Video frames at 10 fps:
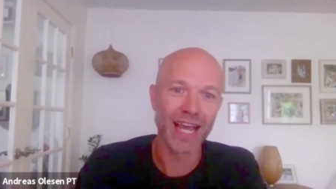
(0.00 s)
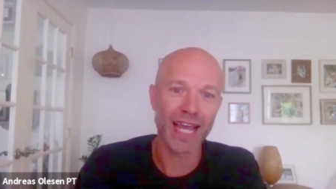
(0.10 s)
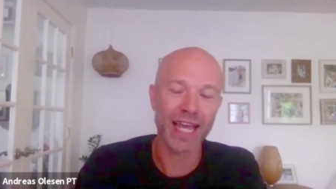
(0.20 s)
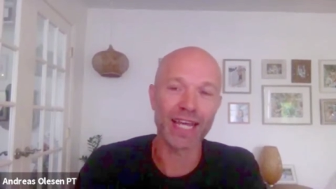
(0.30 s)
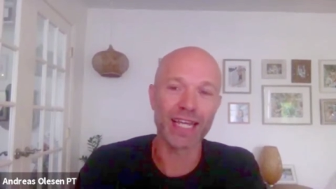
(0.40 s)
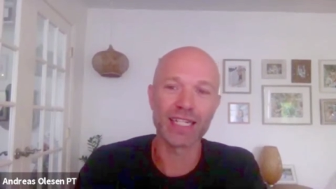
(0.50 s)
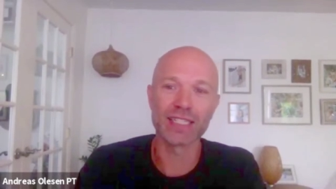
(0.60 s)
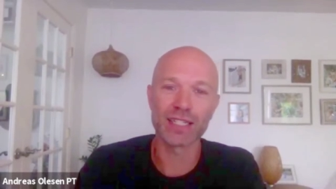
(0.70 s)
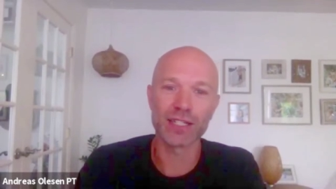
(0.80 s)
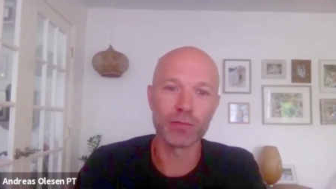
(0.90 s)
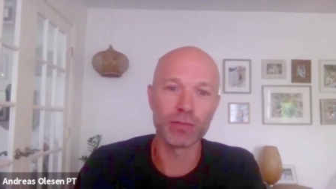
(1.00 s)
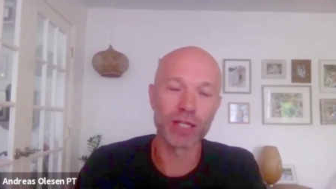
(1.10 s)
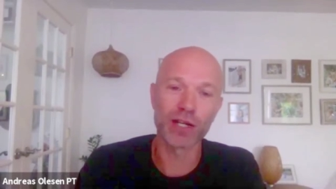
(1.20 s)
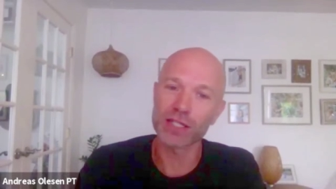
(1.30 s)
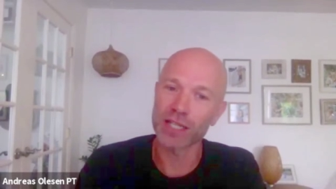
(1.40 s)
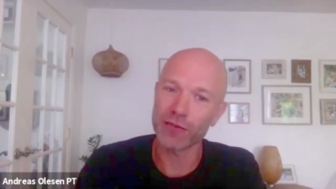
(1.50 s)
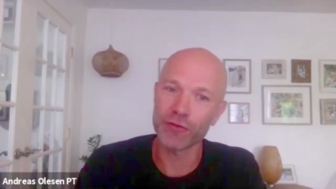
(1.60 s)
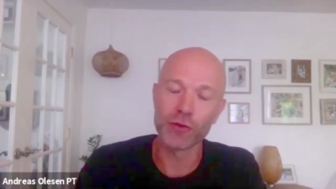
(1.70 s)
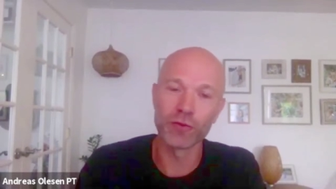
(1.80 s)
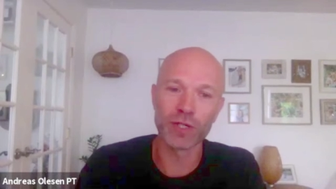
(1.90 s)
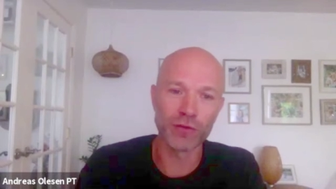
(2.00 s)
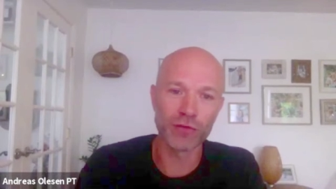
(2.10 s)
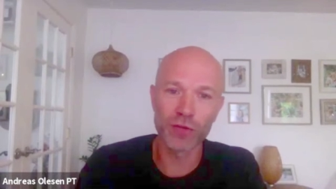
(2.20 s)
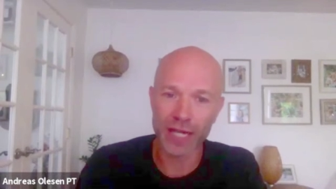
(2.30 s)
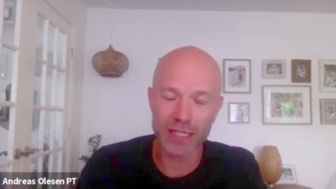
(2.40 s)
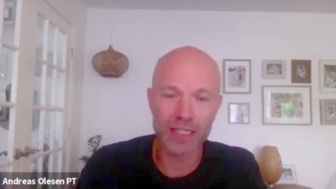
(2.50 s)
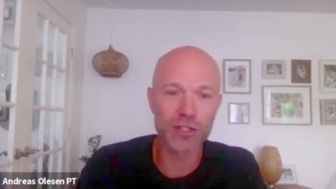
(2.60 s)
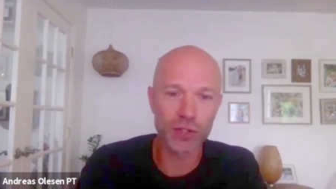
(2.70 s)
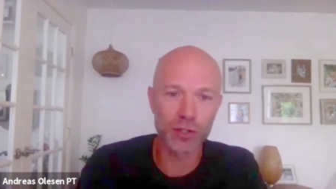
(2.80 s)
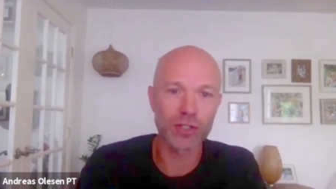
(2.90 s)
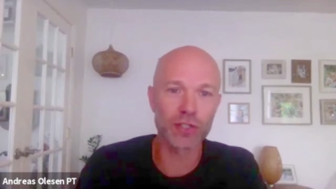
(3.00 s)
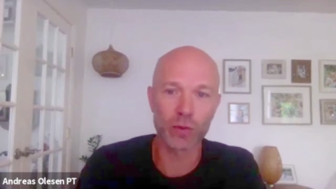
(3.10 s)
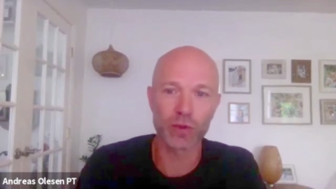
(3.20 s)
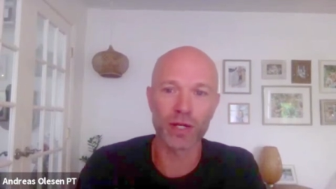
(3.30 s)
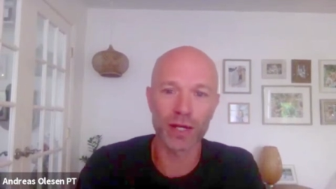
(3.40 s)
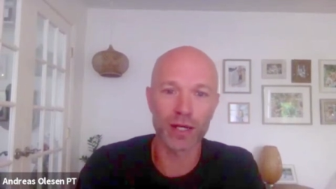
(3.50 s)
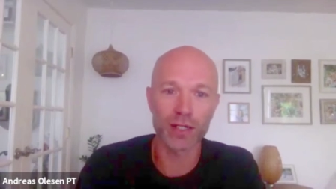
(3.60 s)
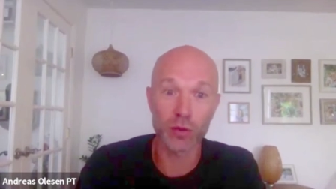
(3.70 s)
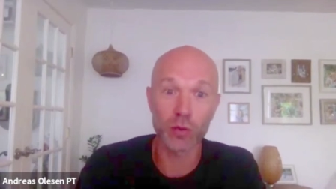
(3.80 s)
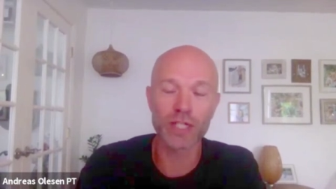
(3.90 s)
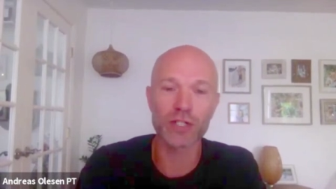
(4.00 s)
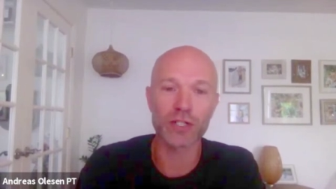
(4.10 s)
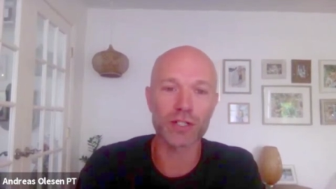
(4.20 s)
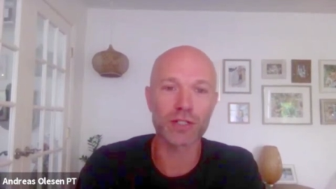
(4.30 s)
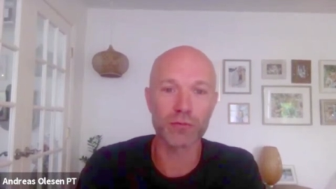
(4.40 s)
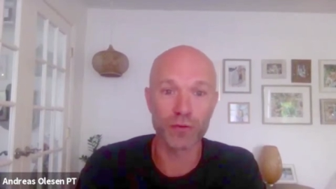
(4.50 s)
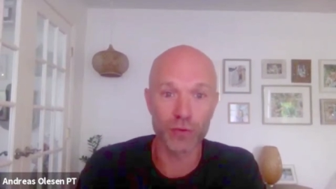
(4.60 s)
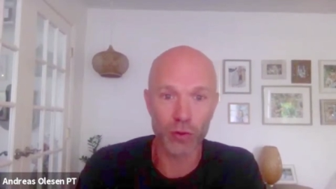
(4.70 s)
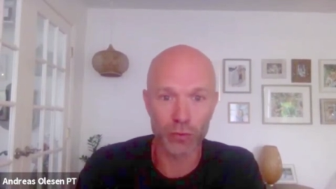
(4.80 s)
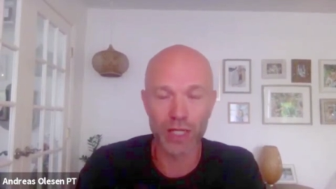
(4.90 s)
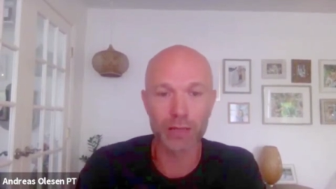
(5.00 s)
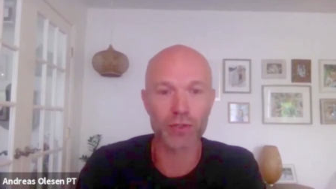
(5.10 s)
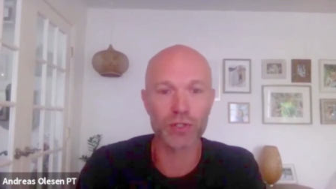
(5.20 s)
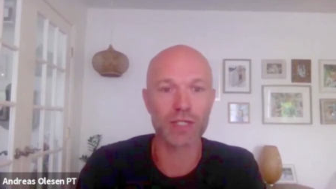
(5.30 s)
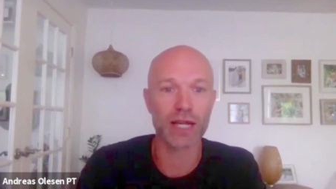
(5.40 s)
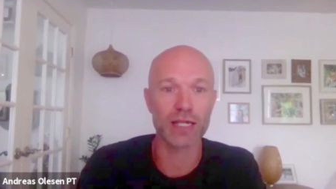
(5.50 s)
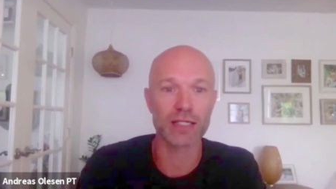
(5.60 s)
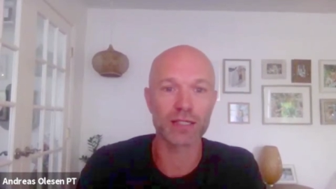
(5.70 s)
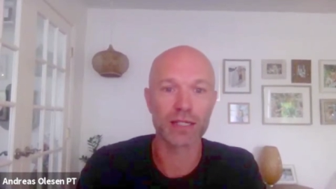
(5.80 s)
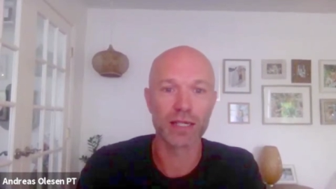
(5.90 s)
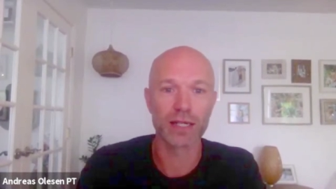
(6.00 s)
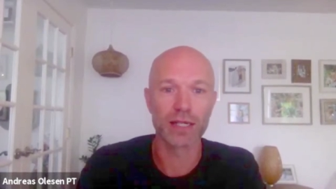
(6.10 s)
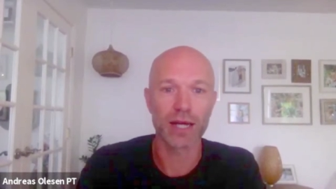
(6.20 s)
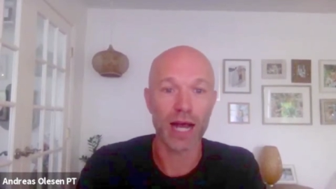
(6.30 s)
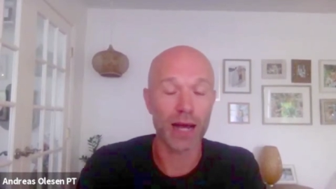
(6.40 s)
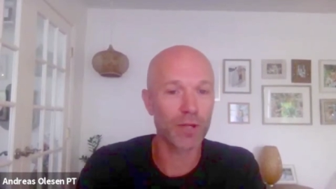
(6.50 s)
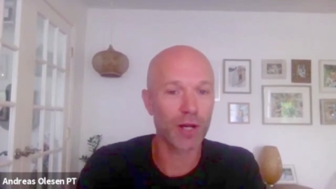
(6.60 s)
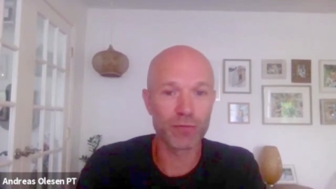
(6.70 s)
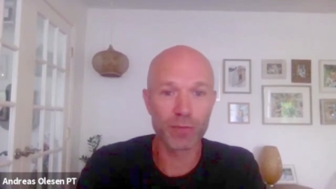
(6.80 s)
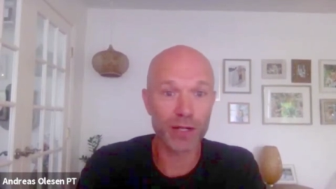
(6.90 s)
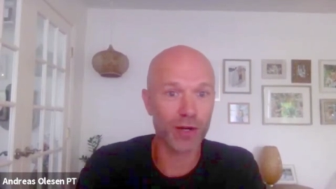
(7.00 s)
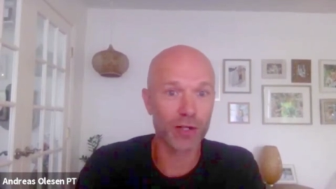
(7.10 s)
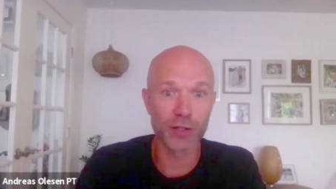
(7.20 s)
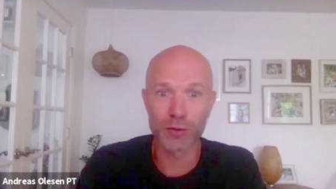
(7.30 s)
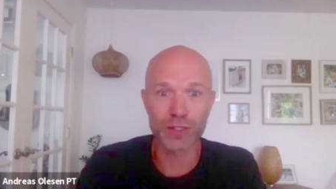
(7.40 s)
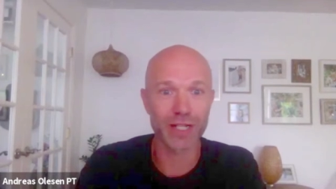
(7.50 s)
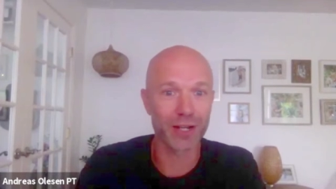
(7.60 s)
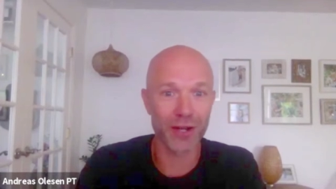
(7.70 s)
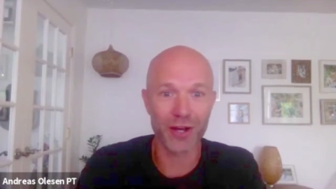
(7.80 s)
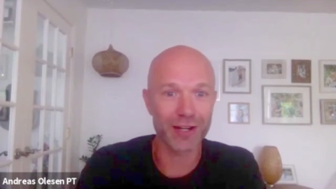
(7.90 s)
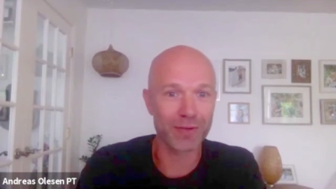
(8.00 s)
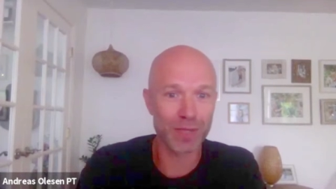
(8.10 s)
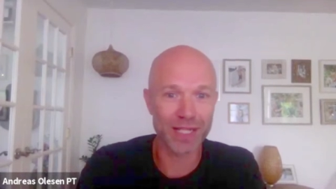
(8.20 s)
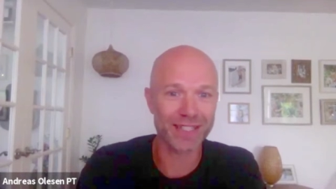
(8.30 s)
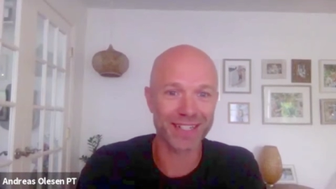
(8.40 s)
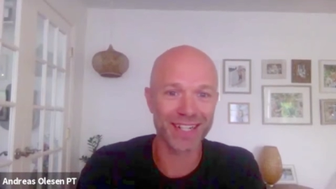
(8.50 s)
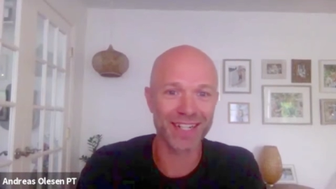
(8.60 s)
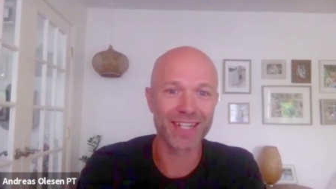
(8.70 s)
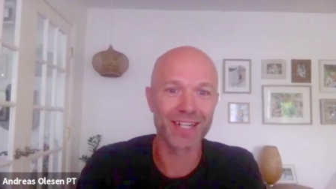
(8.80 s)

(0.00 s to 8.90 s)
And because if you if you get these good tw- uh, twitches with your really precise, I'm not big on using a lot of pistoning.